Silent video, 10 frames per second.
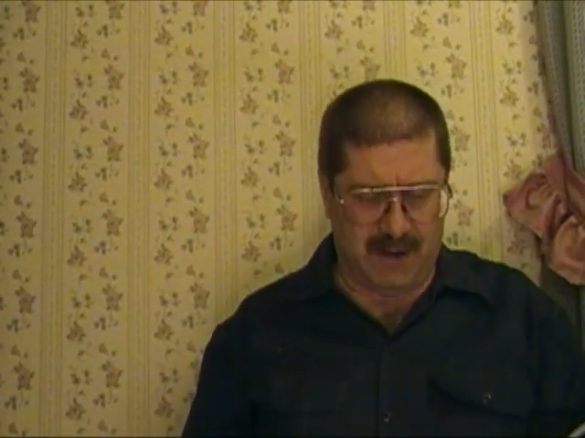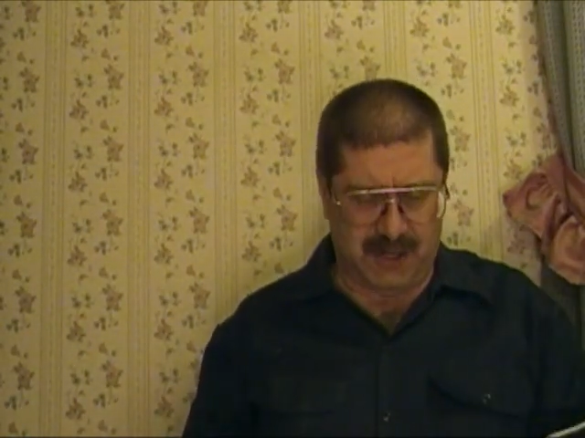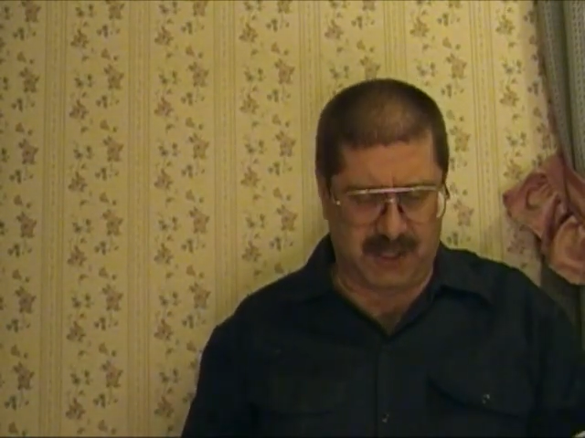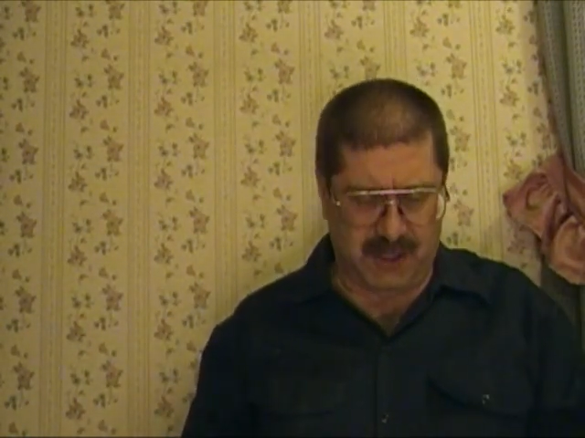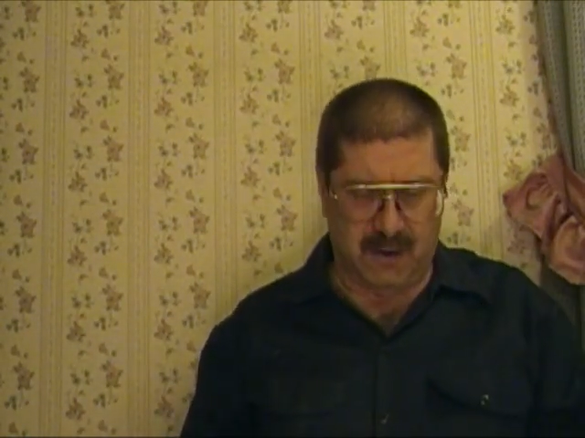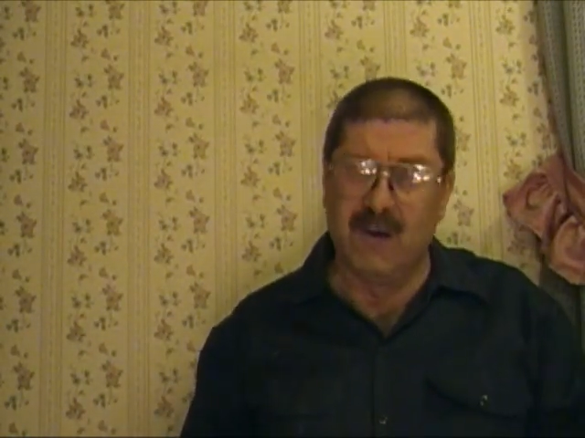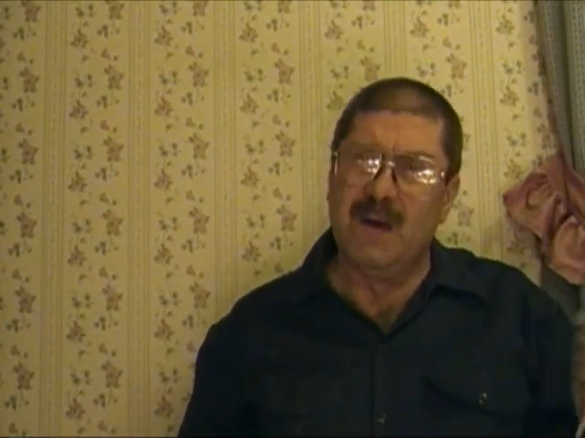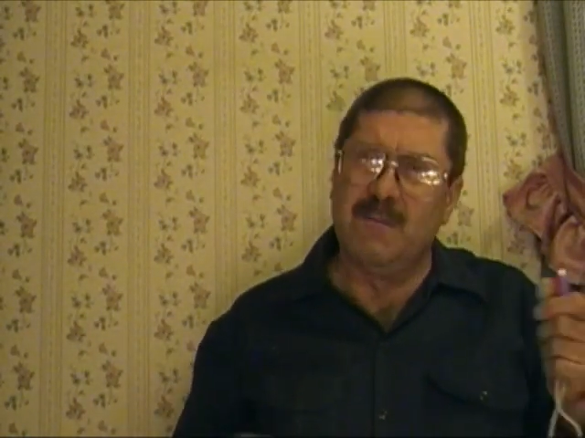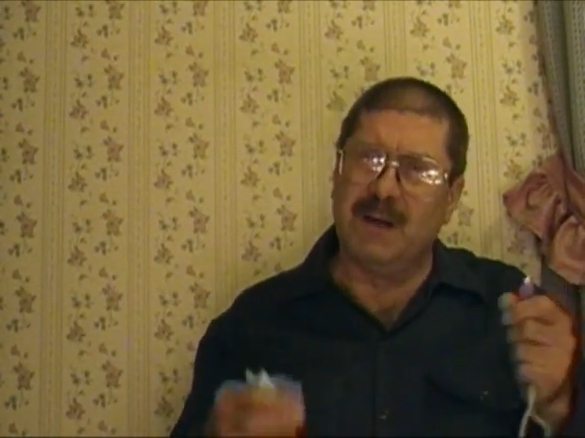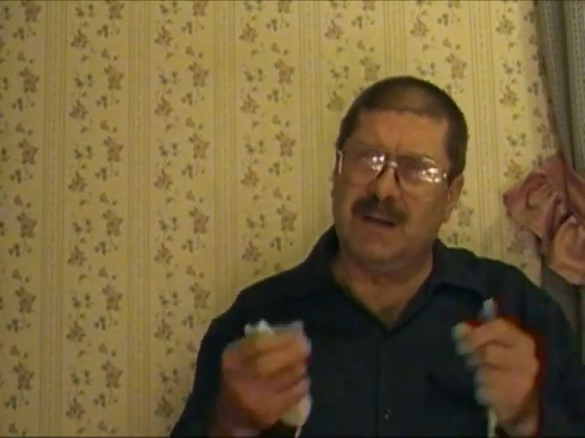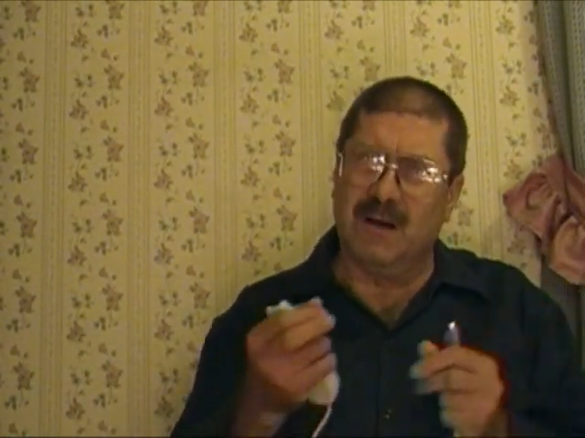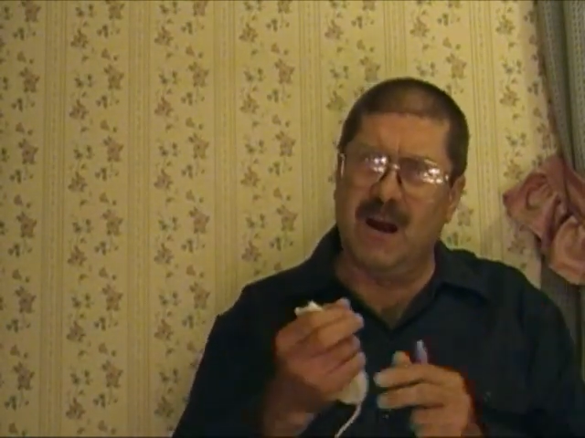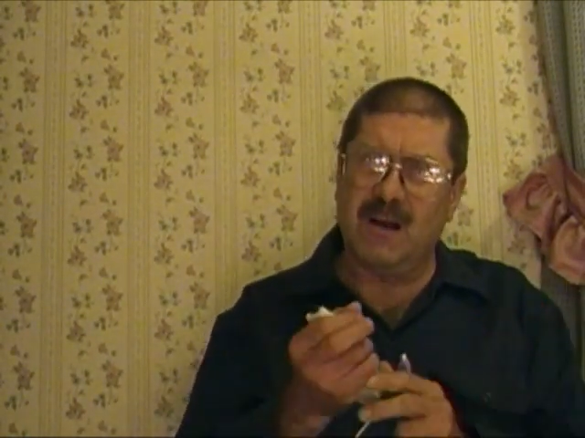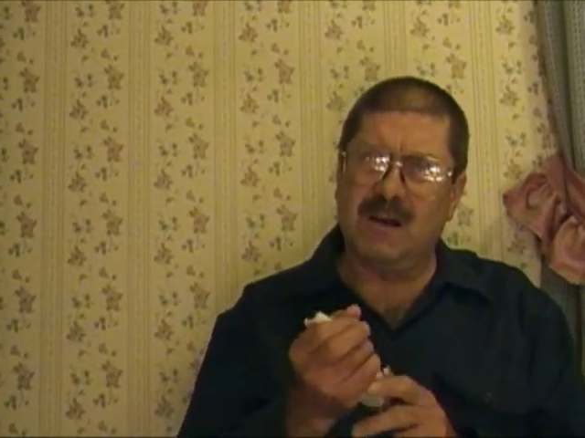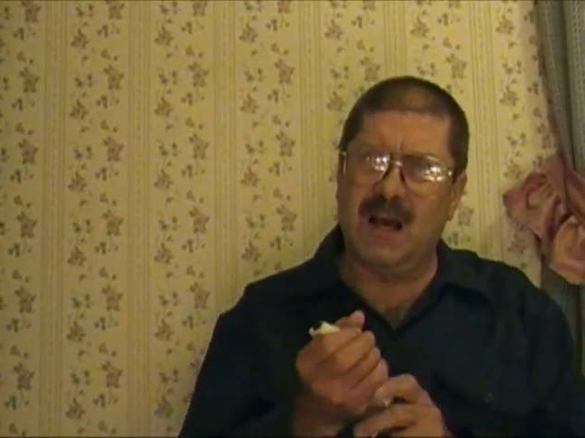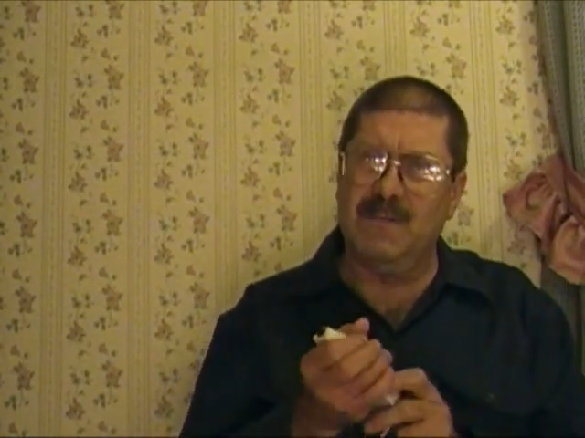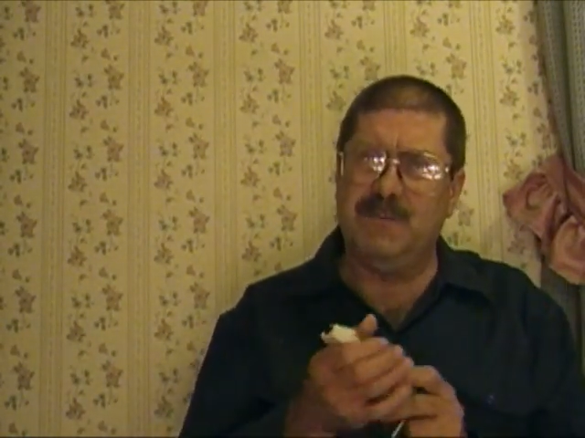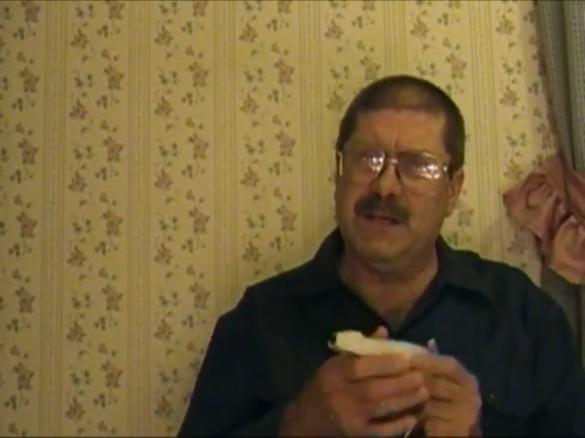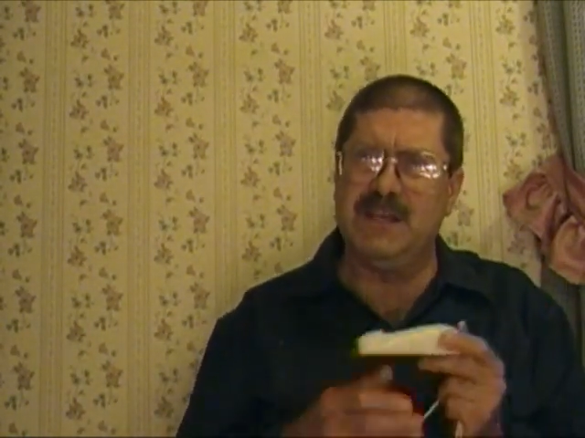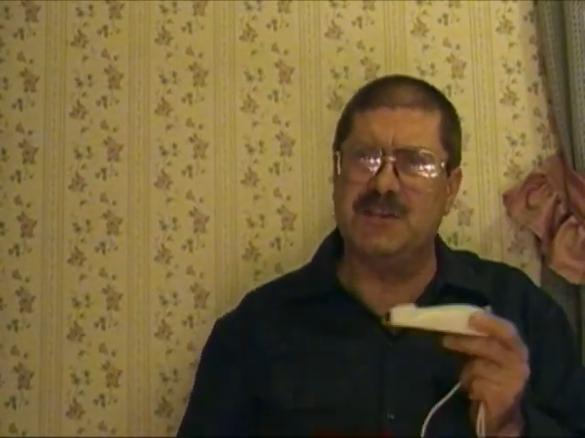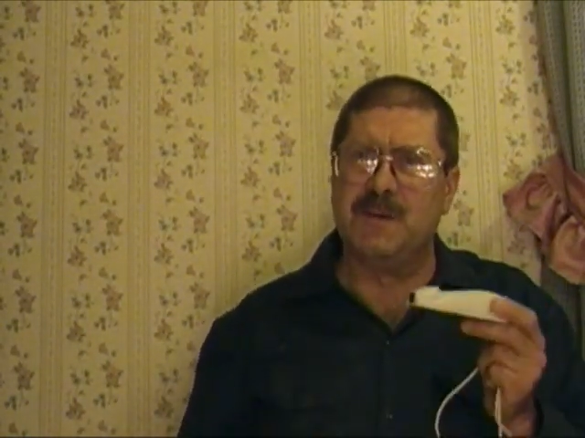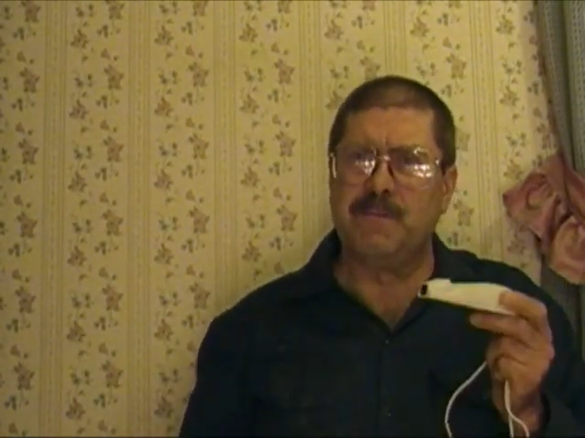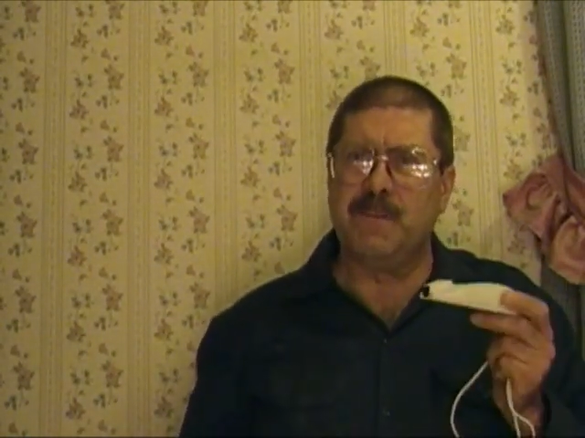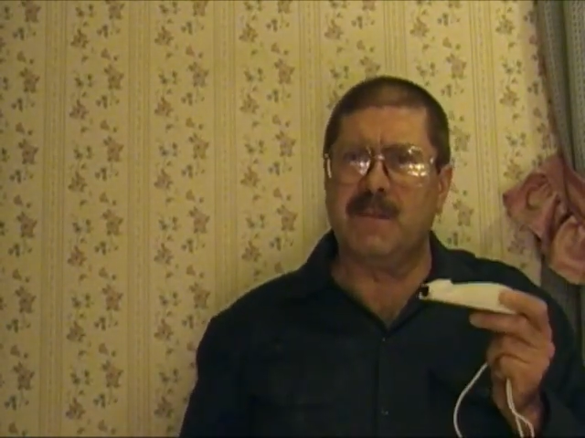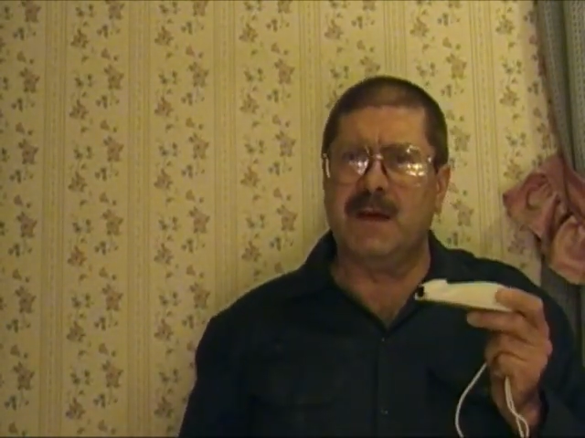I'm not sure. But there are companies